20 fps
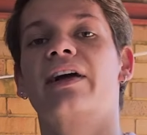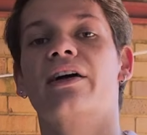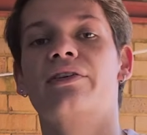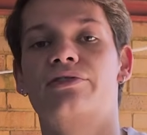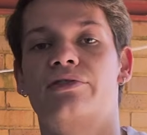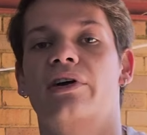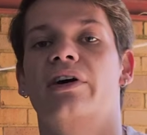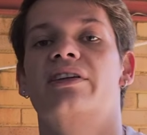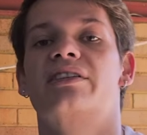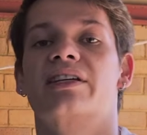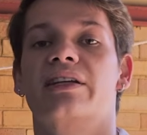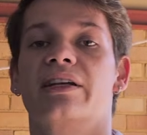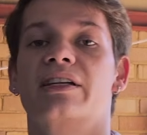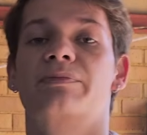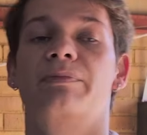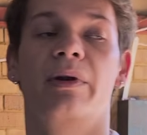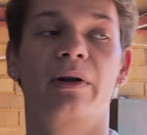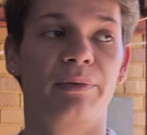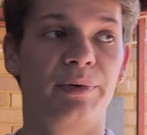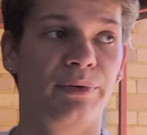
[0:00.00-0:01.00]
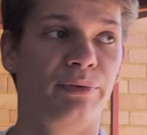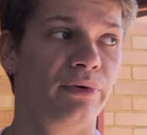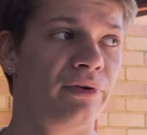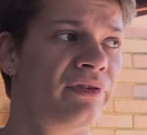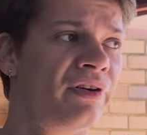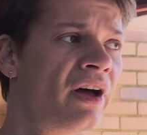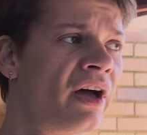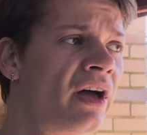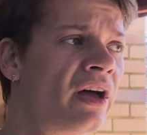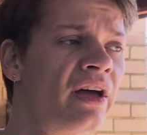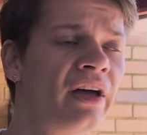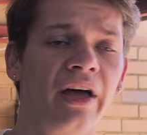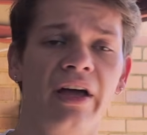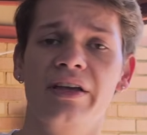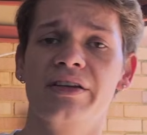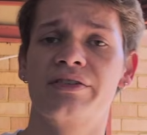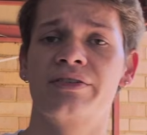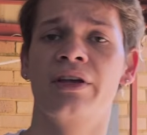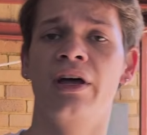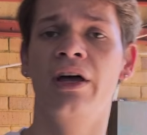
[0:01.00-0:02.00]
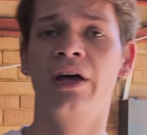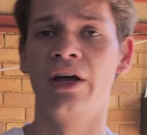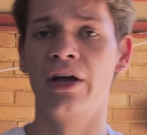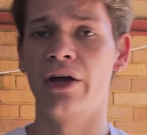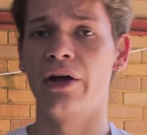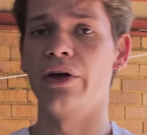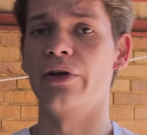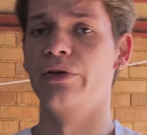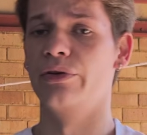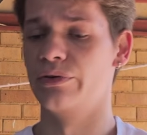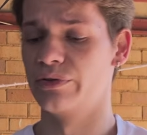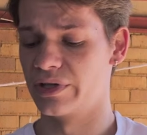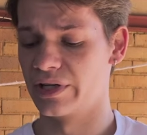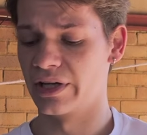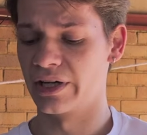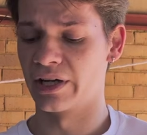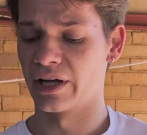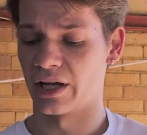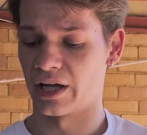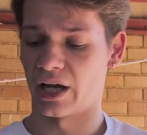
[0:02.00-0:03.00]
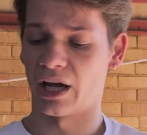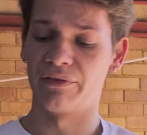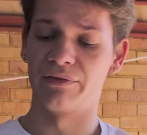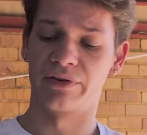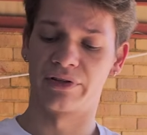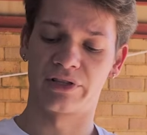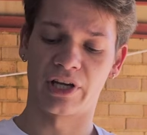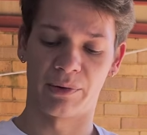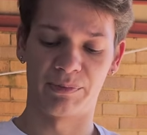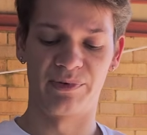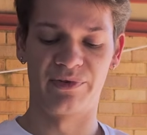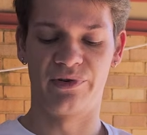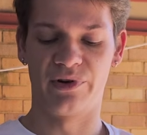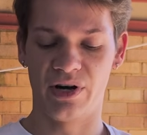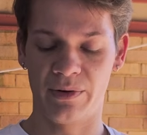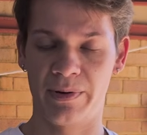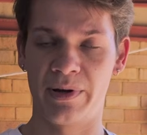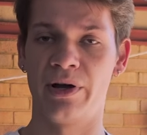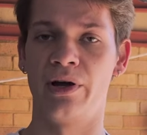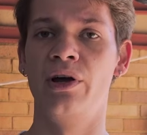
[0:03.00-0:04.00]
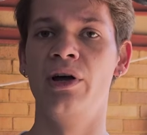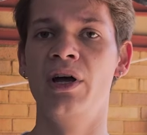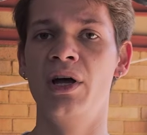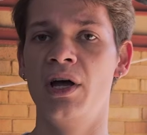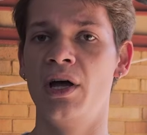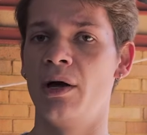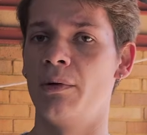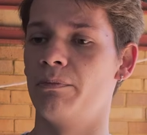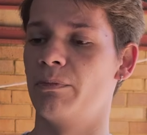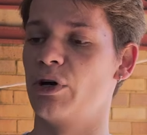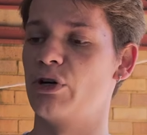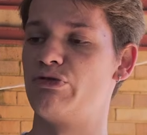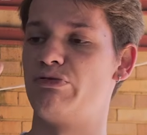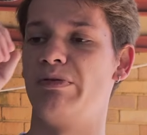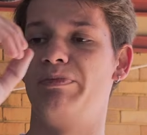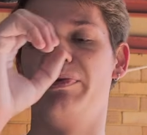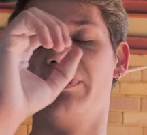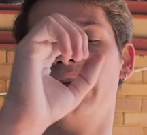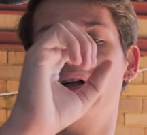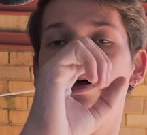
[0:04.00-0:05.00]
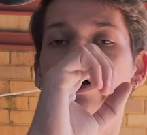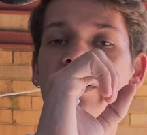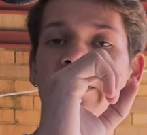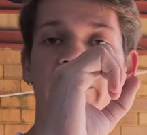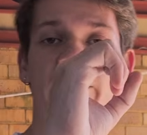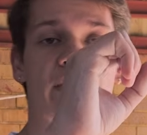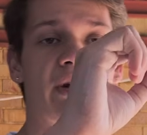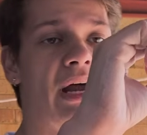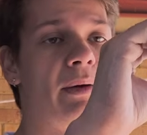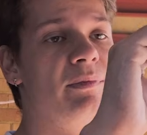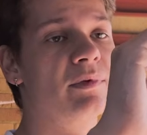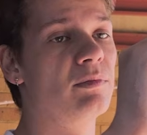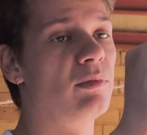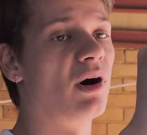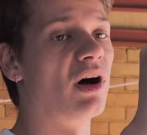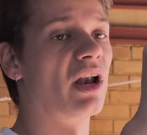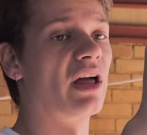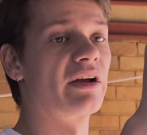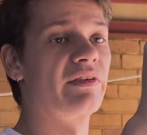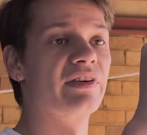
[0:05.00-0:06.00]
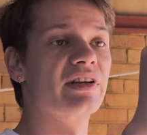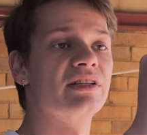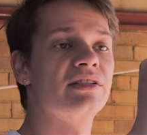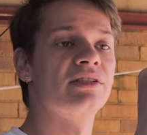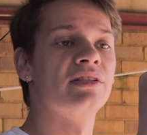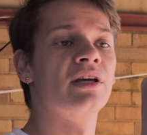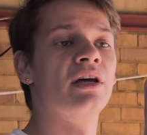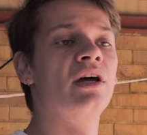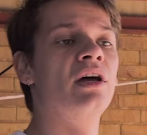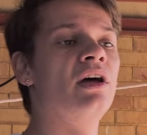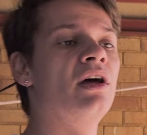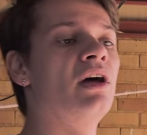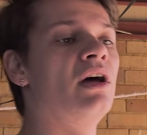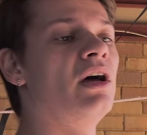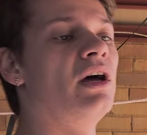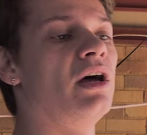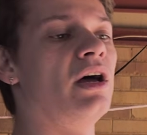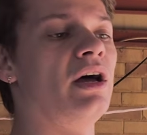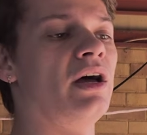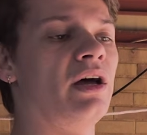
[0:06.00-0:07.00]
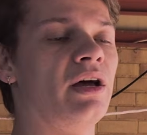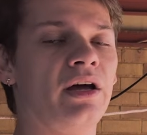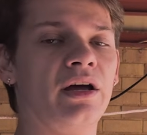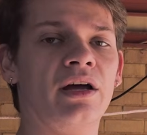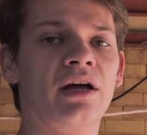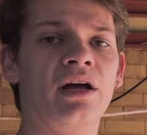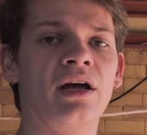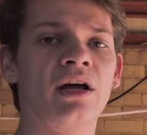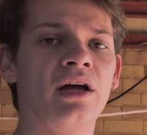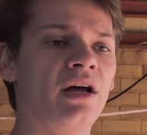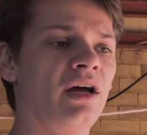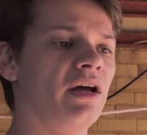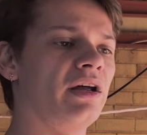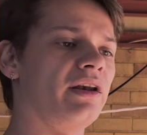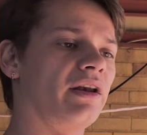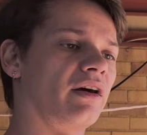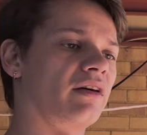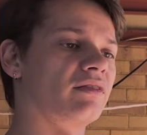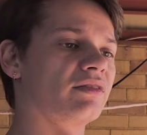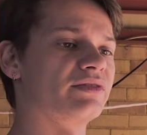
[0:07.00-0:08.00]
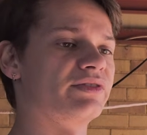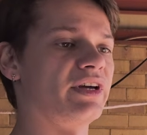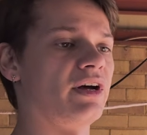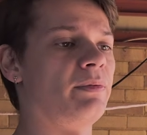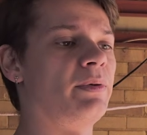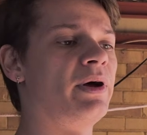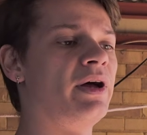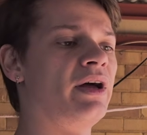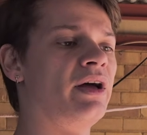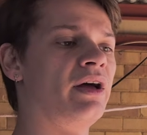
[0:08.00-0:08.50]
else you guys can experiment with is using other type of grip. Most people grab the bar like this, knuckles up,